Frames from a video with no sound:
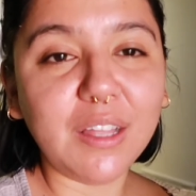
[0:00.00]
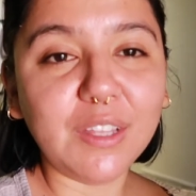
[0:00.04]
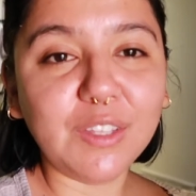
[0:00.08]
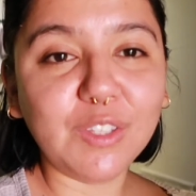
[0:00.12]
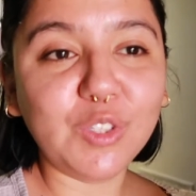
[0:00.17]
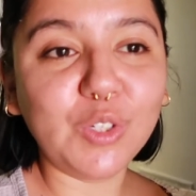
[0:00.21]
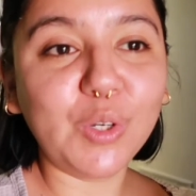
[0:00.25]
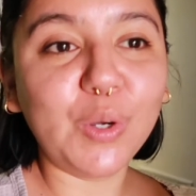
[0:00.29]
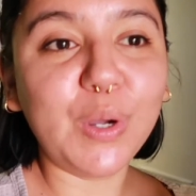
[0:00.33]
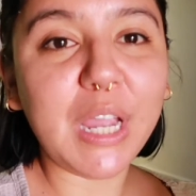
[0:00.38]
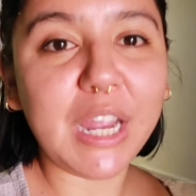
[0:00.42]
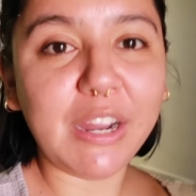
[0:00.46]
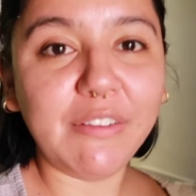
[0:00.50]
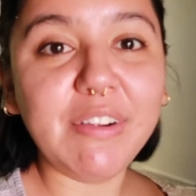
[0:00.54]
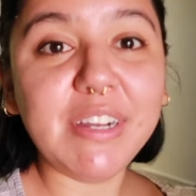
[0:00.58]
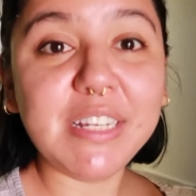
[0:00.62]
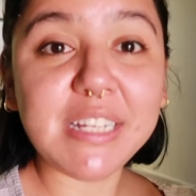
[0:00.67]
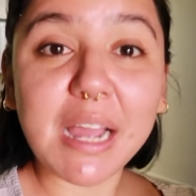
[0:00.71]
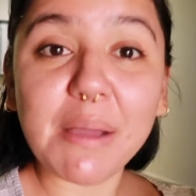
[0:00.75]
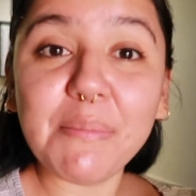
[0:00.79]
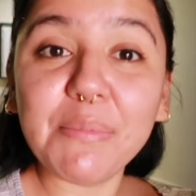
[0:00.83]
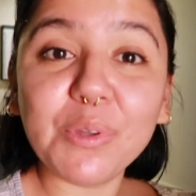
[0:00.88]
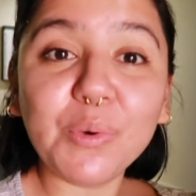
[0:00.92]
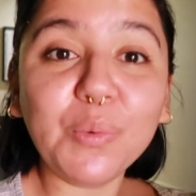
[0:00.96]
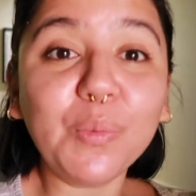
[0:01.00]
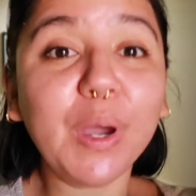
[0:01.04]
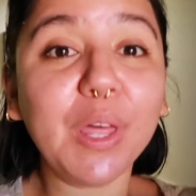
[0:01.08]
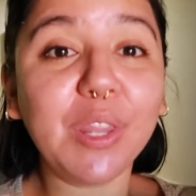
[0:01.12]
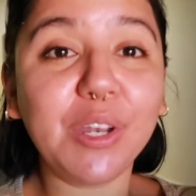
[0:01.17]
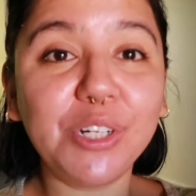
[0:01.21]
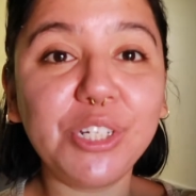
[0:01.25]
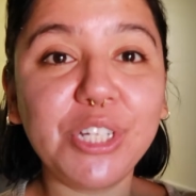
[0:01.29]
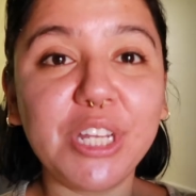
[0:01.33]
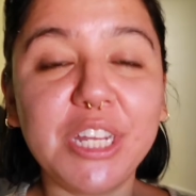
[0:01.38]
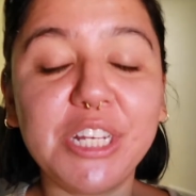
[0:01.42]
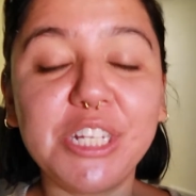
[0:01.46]
So every time the
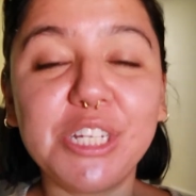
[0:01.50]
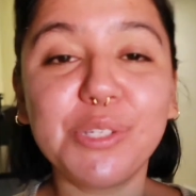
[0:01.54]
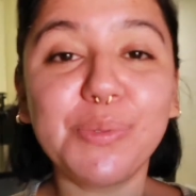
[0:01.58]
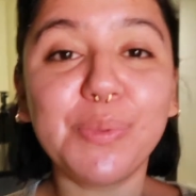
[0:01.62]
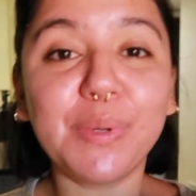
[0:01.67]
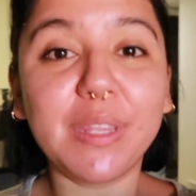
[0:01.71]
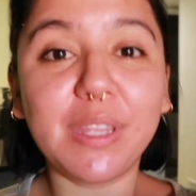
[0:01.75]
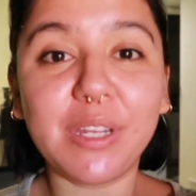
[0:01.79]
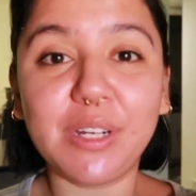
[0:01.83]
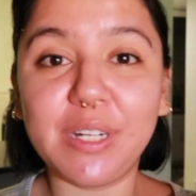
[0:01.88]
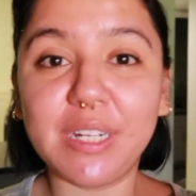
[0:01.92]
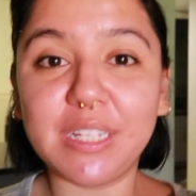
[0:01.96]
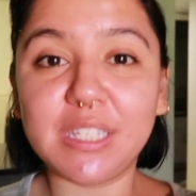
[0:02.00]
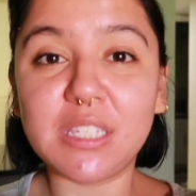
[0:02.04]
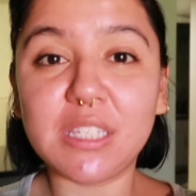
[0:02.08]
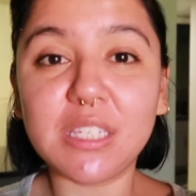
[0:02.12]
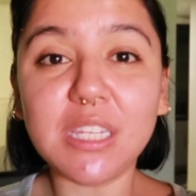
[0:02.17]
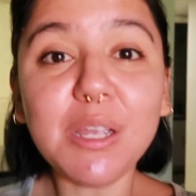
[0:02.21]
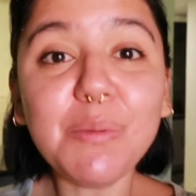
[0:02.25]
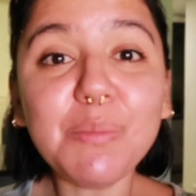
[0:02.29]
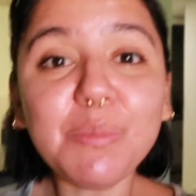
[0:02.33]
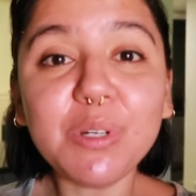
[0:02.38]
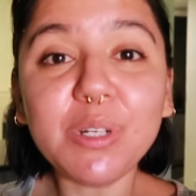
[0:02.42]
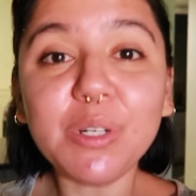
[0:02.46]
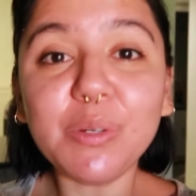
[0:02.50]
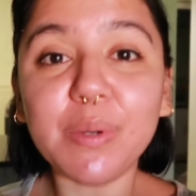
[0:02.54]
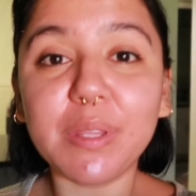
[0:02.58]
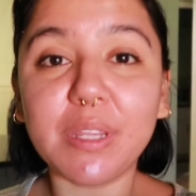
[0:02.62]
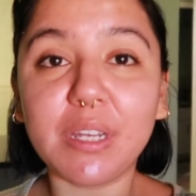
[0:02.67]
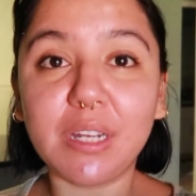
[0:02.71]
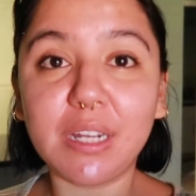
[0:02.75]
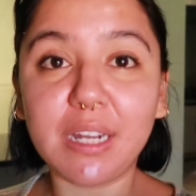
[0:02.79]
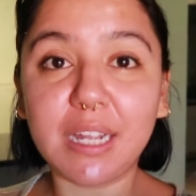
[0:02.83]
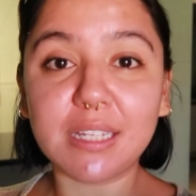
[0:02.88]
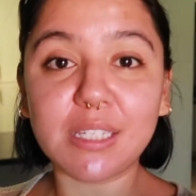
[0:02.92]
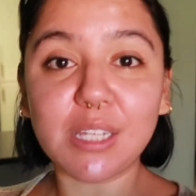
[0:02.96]
weather changes, whether it's summer,
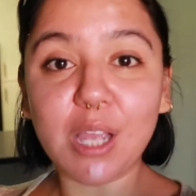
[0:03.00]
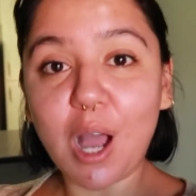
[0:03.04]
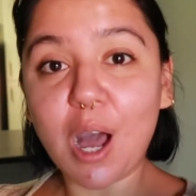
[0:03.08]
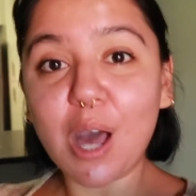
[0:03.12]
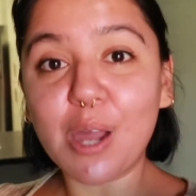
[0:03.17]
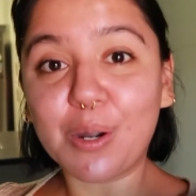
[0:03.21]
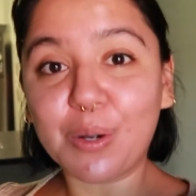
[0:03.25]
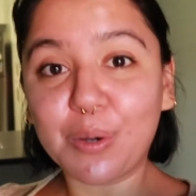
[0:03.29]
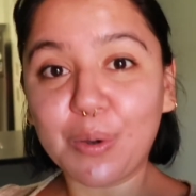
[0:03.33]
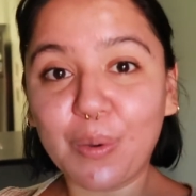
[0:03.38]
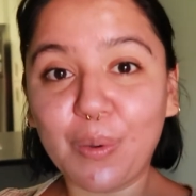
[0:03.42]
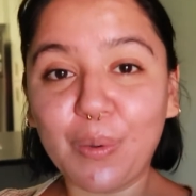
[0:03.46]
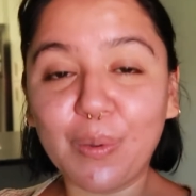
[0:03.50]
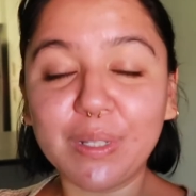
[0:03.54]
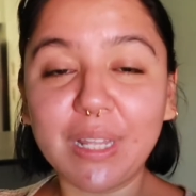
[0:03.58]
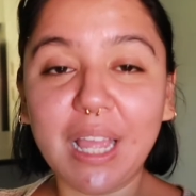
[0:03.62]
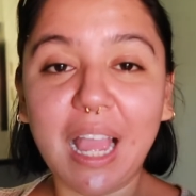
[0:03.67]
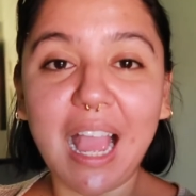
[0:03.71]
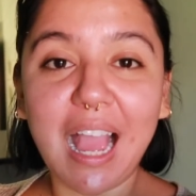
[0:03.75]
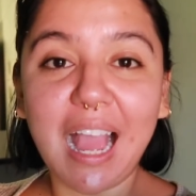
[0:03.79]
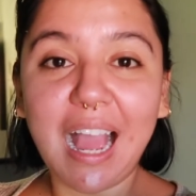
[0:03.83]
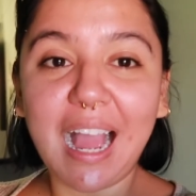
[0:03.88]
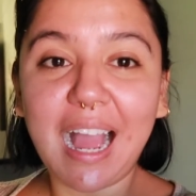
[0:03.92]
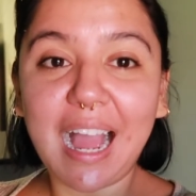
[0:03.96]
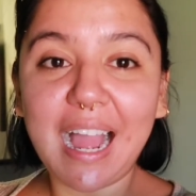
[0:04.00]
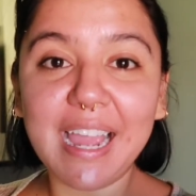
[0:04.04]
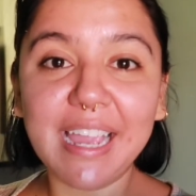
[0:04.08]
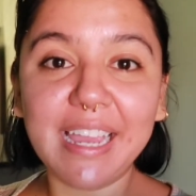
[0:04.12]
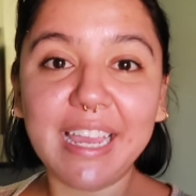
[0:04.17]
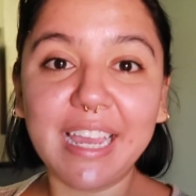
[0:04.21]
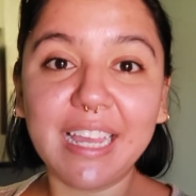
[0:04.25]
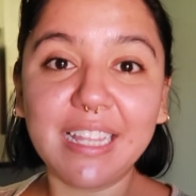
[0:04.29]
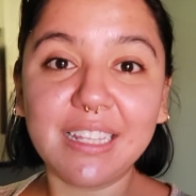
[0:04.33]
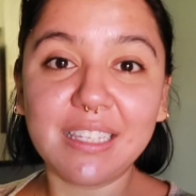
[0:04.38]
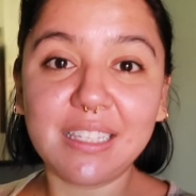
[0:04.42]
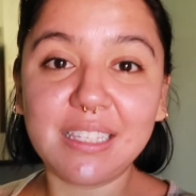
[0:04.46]
whether it gets hot or cold, I
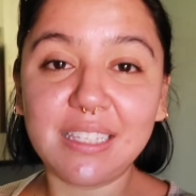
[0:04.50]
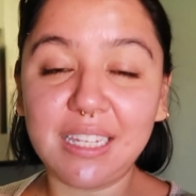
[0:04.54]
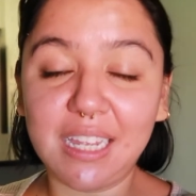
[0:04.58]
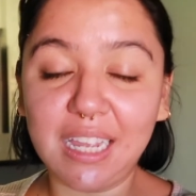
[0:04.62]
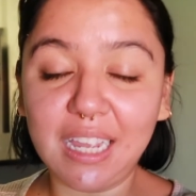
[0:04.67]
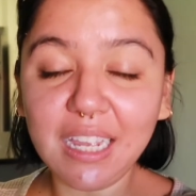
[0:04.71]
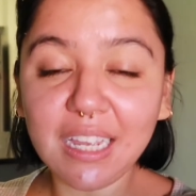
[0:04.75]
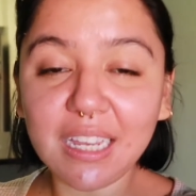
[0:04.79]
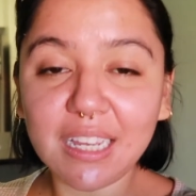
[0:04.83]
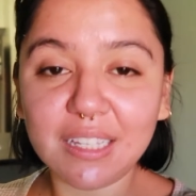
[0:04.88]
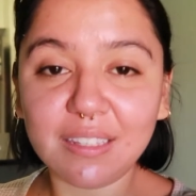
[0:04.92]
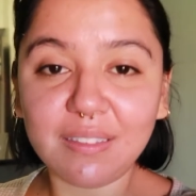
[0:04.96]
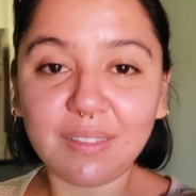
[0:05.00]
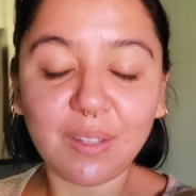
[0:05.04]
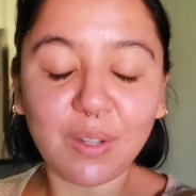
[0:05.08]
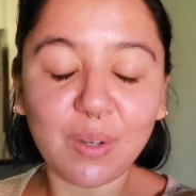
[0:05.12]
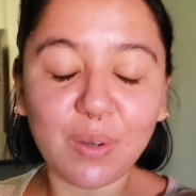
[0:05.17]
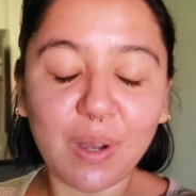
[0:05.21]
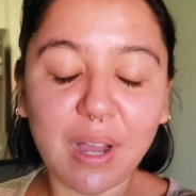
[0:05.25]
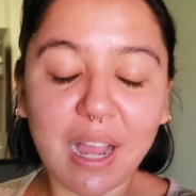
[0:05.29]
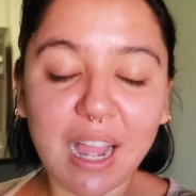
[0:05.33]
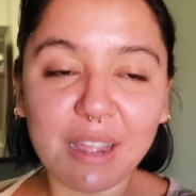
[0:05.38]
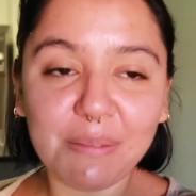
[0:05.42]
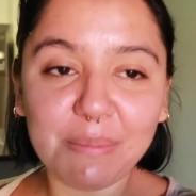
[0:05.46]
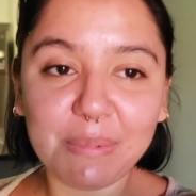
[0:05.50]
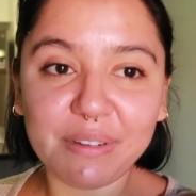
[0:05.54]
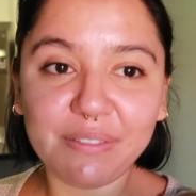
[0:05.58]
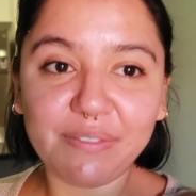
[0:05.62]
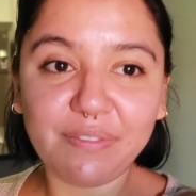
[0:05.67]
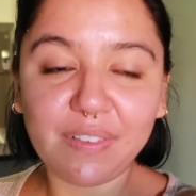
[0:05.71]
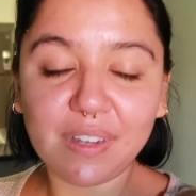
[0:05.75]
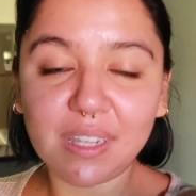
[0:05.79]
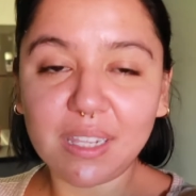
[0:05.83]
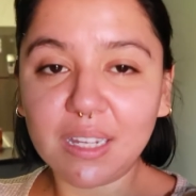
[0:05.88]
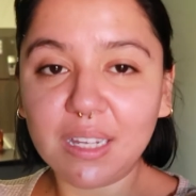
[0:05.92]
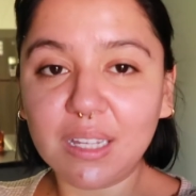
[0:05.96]
get sick. So I've been
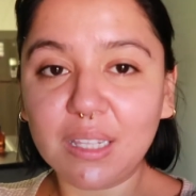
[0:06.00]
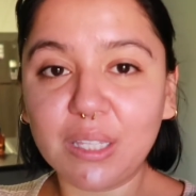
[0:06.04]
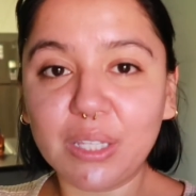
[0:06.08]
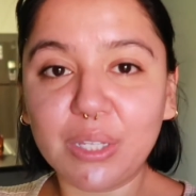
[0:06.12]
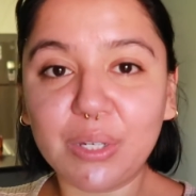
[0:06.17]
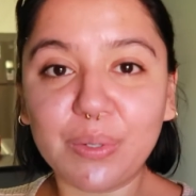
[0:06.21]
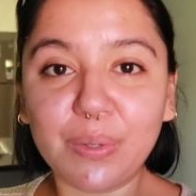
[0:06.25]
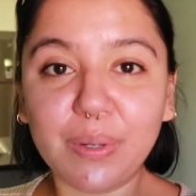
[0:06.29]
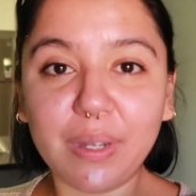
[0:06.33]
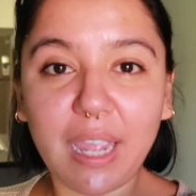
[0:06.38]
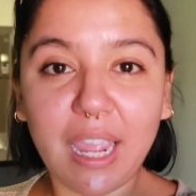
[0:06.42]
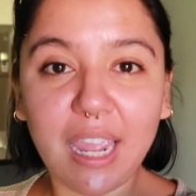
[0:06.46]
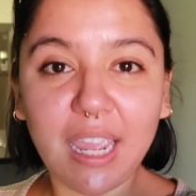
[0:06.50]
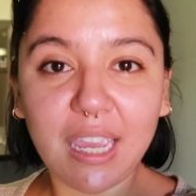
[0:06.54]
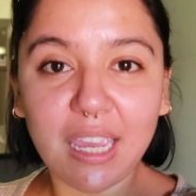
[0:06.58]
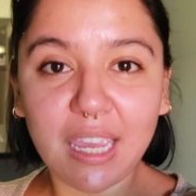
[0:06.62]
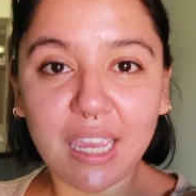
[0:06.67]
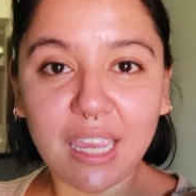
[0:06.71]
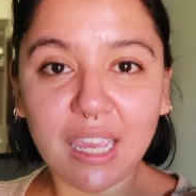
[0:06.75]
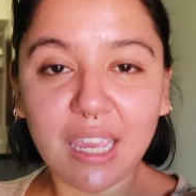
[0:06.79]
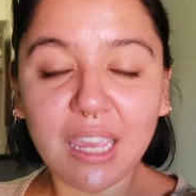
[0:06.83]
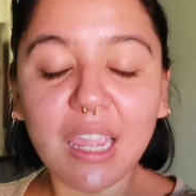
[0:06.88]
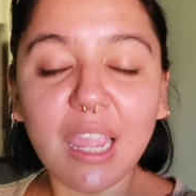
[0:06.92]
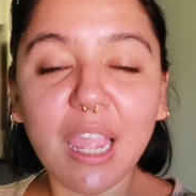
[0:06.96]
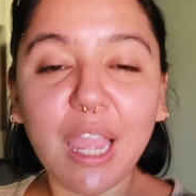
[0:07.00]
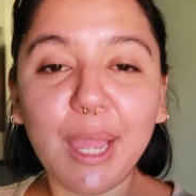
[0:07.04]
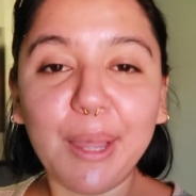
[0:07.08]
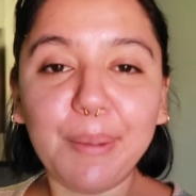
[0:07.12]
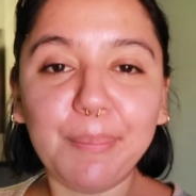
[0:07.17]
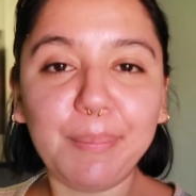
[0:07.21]
feeling a little achy.